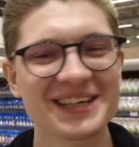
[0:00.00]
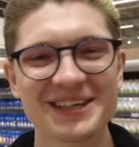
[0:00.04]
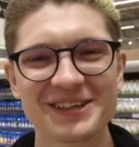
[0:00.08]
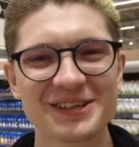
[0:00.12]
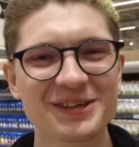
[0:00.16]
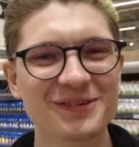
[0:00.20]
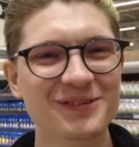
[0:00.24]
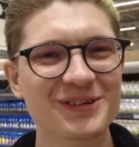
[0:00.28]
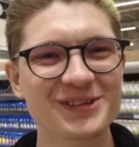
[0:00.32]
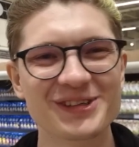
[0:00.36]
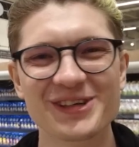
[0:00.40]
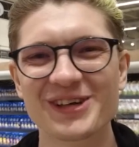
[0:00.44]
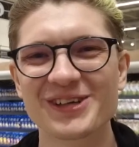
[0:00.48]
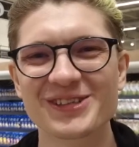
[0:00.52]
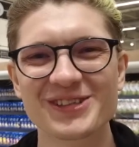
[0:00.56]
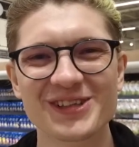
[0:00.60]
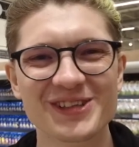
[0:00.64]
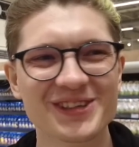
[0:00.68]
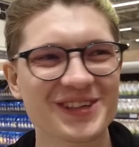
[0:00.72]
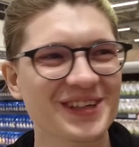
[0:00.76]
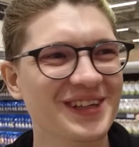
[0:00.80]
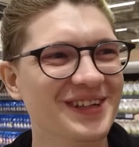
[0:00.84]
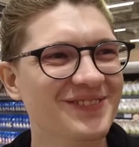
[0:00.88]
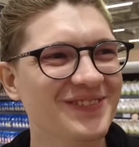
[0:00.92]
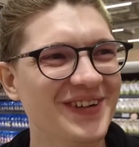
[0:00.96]
don't know what you're
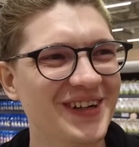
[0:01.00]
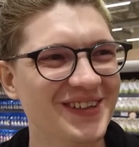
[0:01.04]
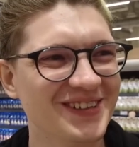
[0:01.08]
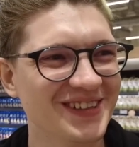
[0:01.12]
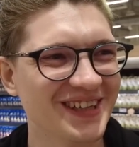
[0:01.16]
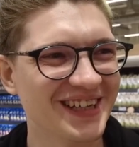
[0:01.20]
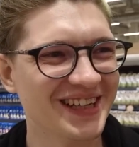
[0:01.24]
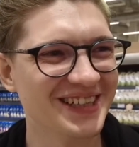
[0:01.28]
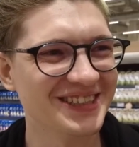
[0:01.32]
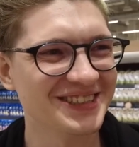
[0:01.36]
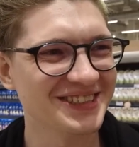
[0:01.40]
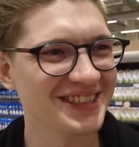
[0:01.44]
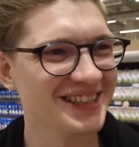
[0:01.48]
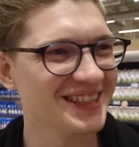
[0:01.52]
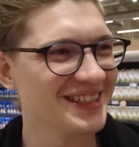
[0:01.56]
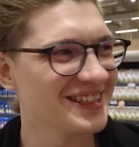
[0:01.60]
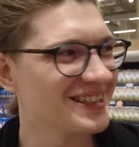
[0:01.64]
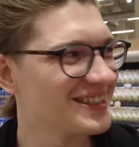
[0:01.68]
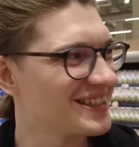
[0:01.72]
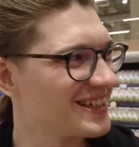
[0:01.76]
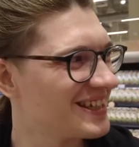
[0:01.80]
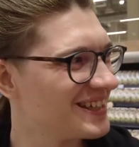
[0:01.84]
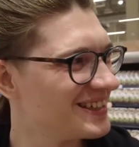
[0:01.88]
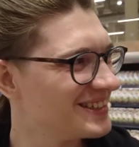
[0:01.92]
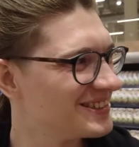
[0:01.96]
talking about, guys. Like
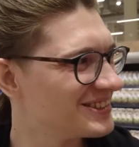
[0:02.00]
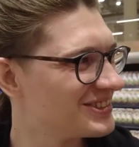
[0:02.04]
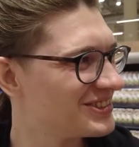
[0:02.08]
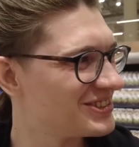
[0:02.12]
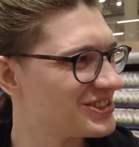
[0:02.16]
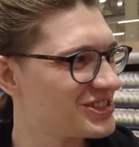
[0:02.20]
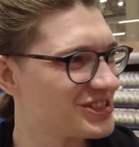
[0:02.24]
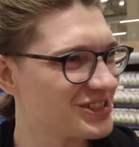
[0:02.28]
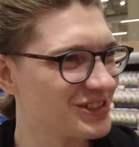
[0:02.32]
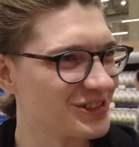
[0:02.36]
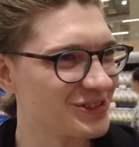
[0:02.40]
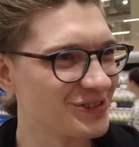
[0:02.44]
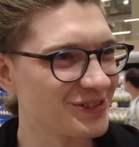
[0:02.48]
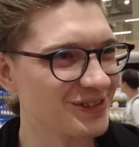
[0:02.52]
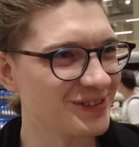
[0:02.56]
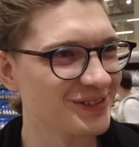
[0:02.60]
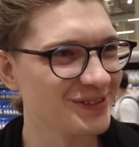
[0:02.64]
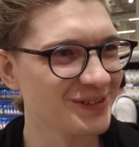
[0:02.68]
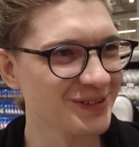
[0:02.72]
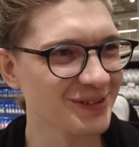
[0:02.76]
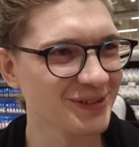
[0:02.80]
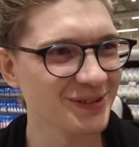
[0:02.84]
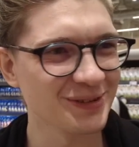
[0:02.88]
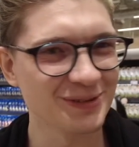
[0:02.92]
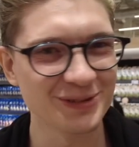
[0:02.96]
kids, children,
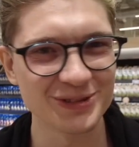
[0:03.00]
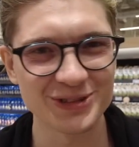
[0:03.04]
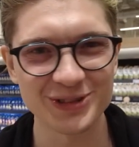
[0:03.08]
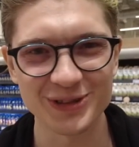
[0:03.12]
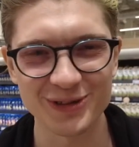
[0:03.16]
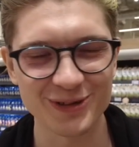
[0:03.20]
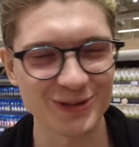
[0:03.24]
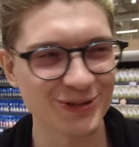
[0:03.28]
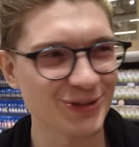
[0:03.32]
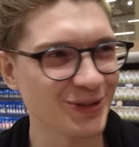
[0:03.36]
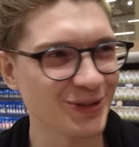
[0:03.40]
who serves